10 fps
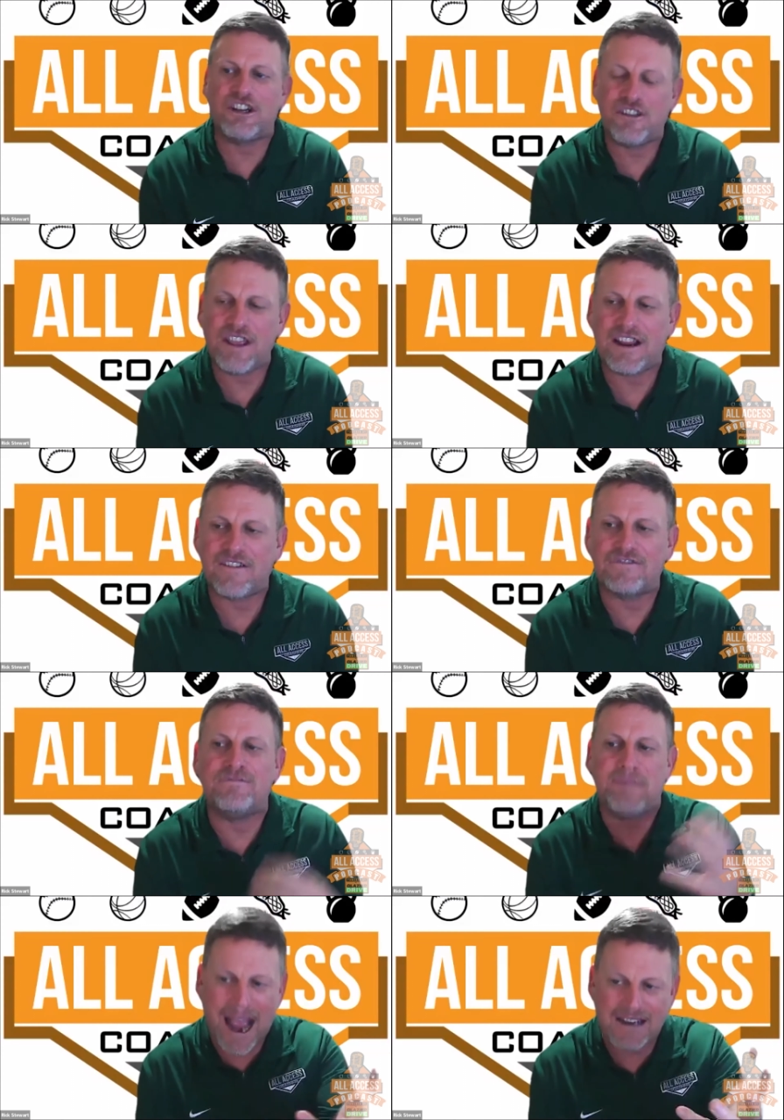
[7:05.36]
you think of
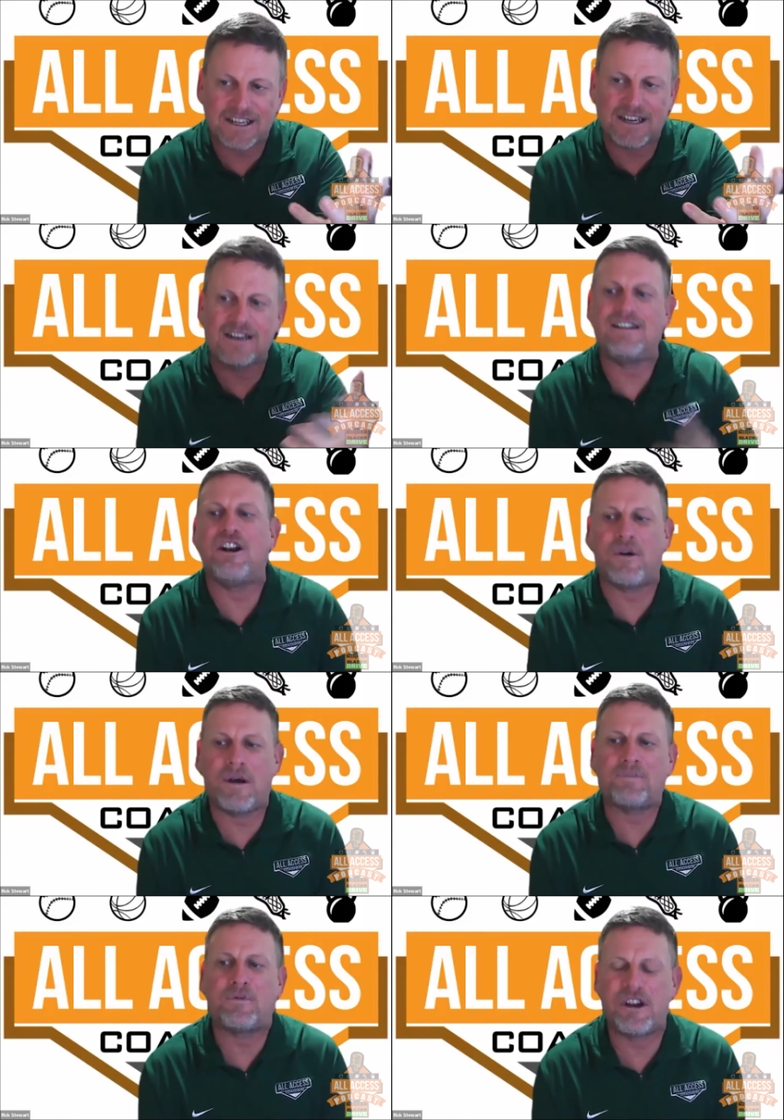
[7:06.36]
Massillon,
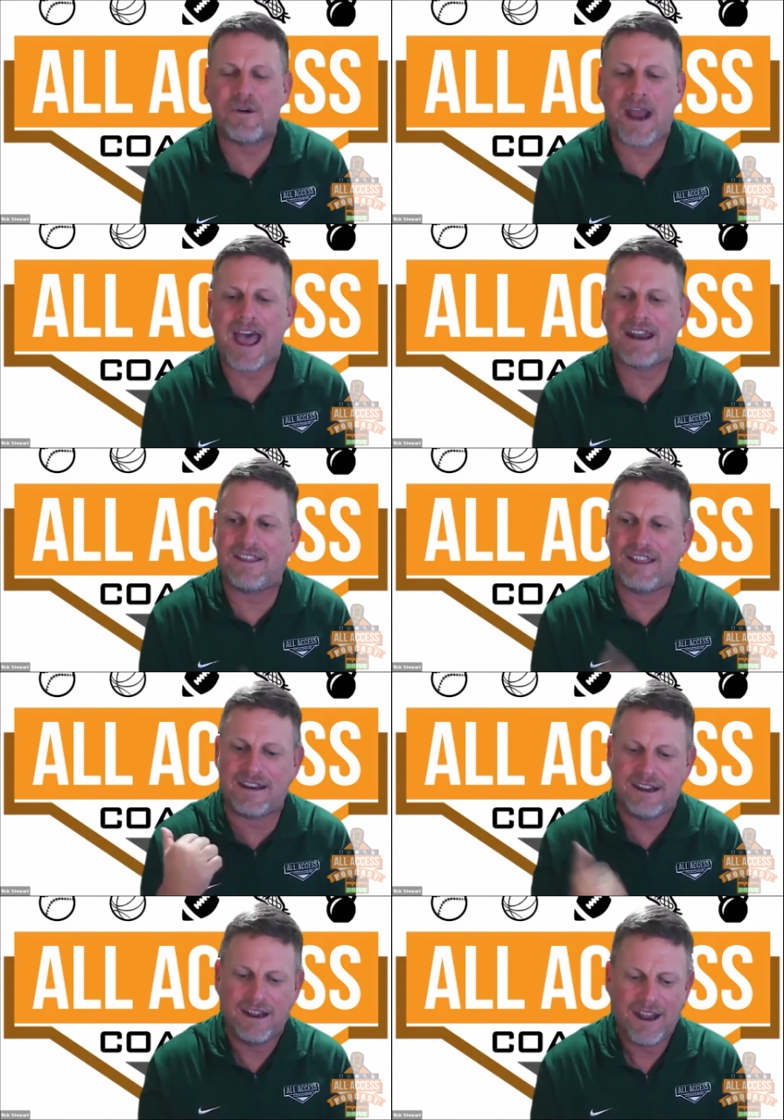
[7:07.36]
up where you're at. And
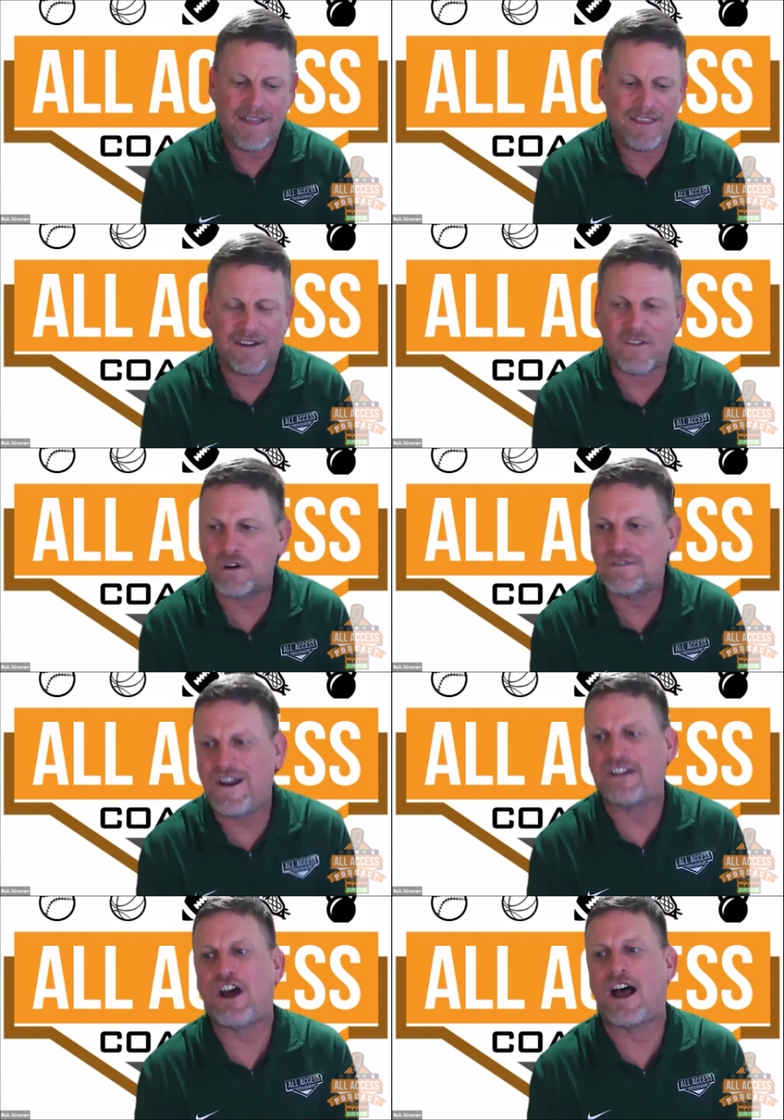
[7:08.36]
then of course,
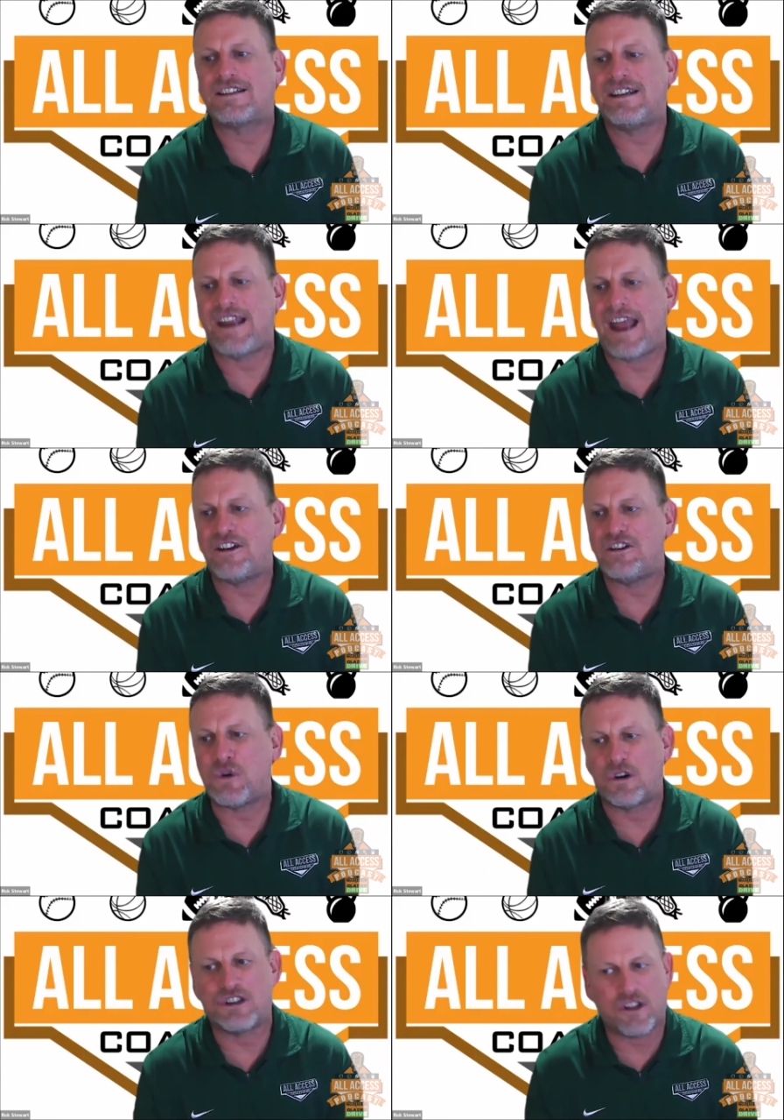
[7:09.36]
Valdosta down in
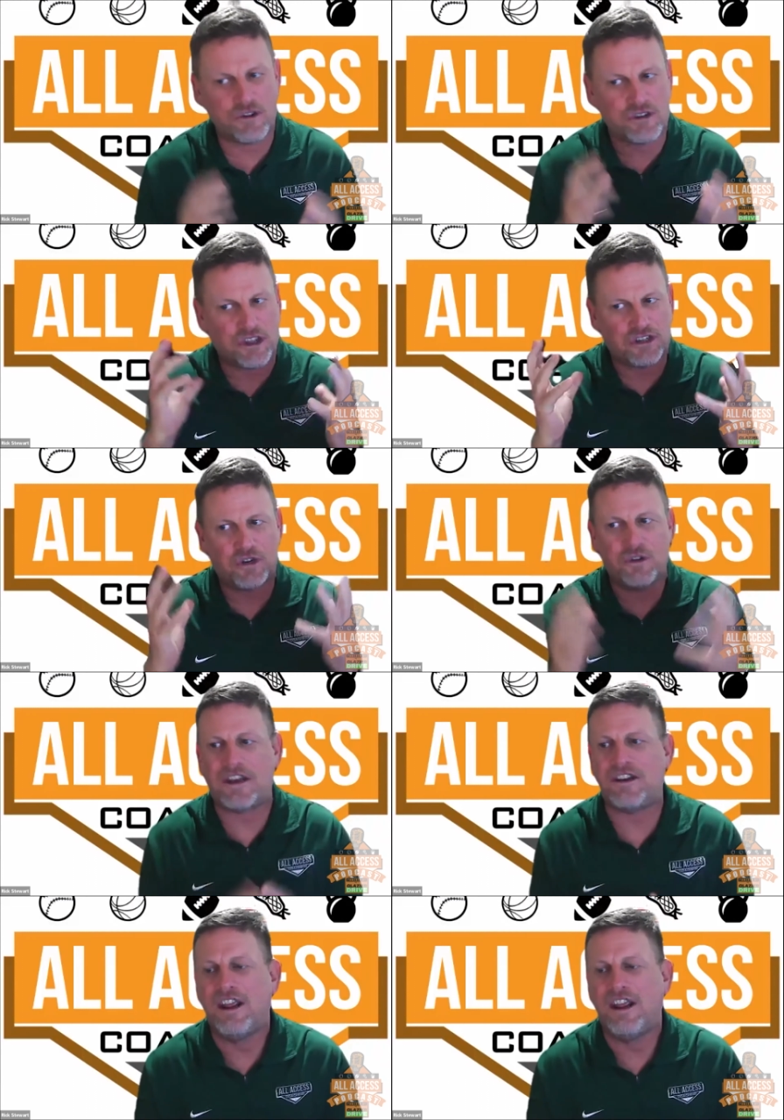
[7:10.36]
Georgia. Those are the two that,